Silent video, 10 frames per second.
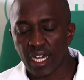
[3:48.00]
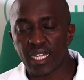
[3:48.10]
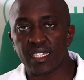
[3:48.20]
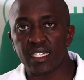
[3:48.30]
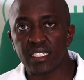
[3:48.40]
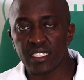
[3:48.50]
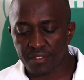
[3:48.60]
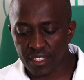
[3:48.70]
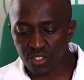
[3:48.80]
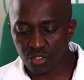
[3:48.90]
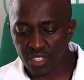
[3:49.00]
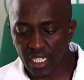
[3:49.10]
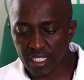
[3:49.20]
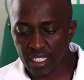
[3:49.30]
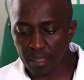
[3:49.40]
and then infections
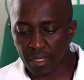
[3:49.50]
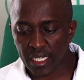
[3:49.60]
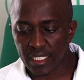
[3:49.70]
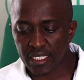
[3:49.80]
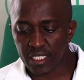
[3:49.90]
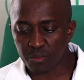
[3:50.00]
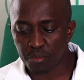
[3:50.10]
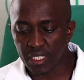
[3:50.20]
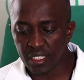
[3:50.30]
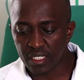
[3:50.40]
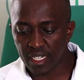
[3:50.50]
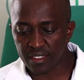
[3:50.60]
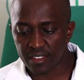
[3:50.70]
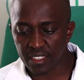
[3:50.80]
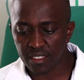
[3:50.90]
like hepatitis B
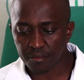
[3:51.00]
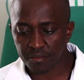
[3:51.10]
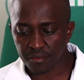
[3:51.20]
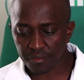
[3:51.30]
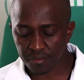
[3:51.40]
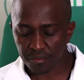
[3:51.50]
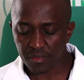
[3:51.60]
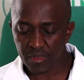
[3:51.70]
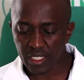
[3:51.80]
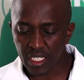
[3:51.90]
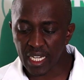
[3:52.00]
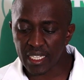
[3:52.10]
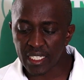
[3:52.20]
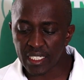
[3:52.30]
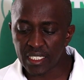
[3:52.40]
and C, and
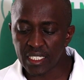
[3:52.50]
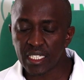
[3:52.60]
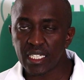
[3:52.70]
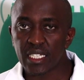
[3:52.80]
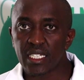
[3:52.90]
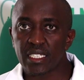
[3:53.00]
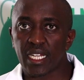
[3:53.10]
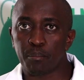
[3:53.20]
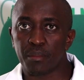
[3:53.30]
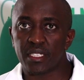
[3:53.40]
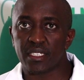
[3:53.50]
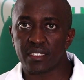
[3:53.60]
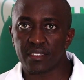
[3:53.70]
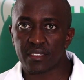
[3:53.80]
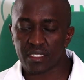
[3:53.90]
then
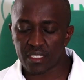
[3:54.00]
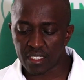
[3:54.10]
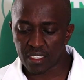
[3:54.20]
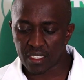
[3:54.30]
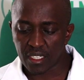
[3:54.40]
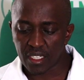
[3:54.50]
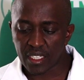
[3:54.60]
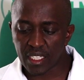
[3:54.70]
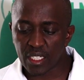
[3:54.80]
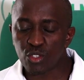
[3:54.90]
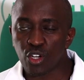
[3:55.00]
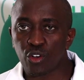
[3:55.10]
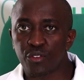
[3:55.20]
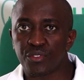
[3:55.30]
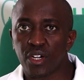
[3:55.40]
diabetes. Then you
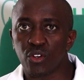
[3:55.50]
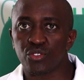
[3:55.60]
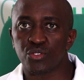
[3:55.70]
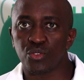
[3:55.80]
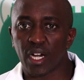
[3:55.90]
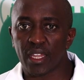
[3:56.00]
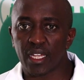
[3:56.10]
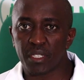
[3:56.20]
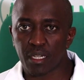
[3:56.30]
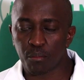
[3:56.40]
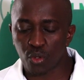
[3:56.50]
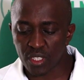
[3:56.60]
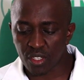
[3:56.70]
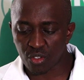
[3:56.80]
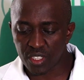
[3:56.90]
have also other
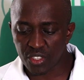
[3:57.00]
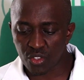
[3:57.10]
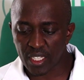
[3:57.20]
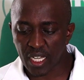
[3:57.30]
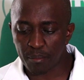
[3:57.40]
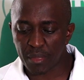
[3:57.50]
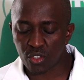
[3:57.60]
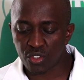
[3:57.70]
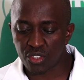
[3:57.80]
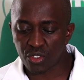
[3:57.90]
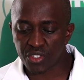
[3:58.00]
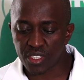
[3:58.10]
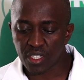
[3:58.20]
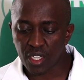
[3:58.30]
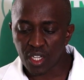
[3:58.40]
metabolic conditions like
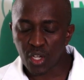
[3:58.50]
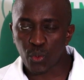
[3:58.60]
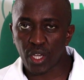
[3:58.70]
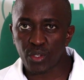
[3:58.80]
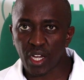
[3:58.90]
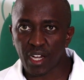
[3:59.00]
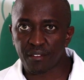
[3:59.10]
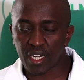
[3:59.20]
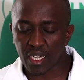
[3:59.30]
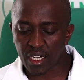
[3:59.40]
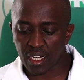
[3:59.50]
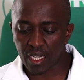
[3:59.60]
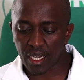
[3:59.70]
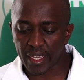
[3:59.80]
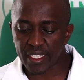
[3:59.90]
amyloidosis, where you have
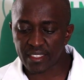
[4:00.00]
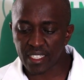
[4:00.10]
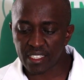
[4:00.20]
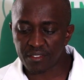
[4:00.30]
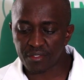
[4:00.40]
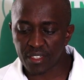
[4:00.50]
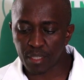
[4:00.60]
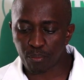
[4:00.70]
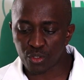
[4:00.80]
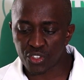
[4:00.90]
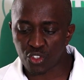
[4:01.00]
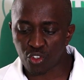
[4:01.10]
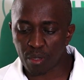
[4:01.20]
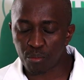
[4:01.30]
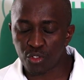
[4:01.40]
excessive deposition
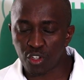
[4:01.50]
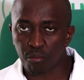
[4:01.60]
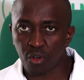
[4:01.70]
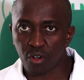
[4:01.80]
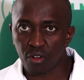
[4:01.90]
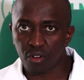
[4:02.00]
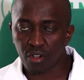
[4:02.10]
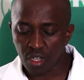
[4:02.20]
of abnormal